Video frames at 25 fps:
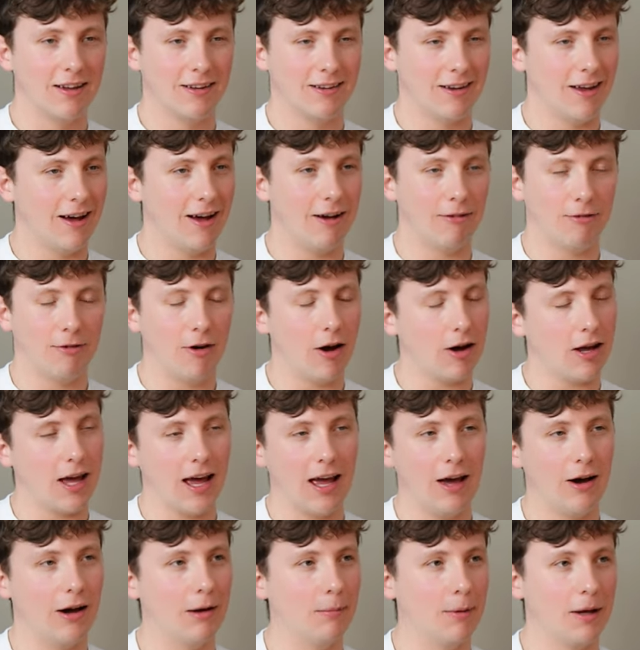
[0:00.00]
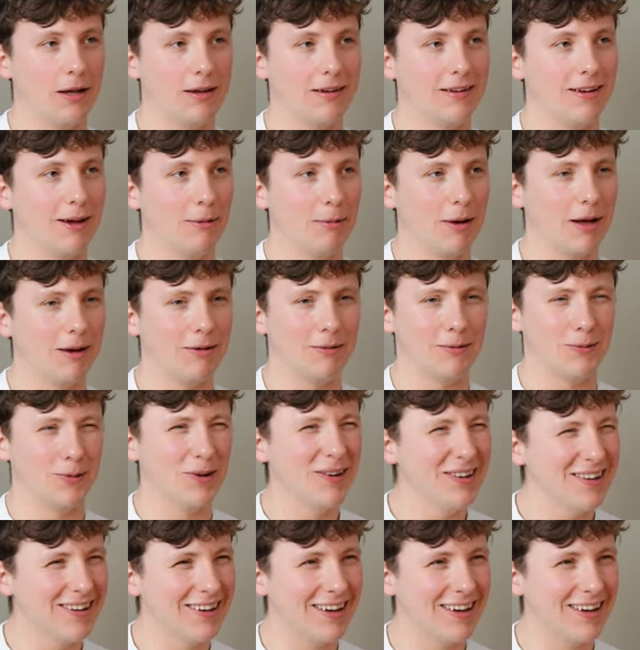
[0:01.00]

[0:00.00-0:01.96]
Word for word: nah, fuck AI, man. I'm like, what?